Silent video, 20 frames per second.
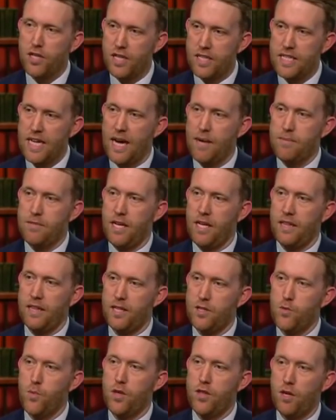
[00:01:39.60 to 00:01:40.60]
at times like
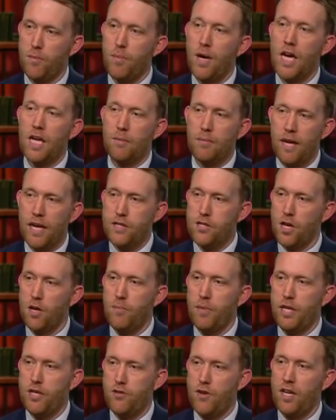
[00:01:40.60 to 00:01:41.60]
this when their bottom lines are
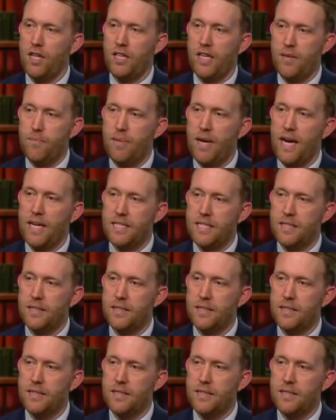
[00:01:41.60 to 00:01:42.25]
being directly impacted. And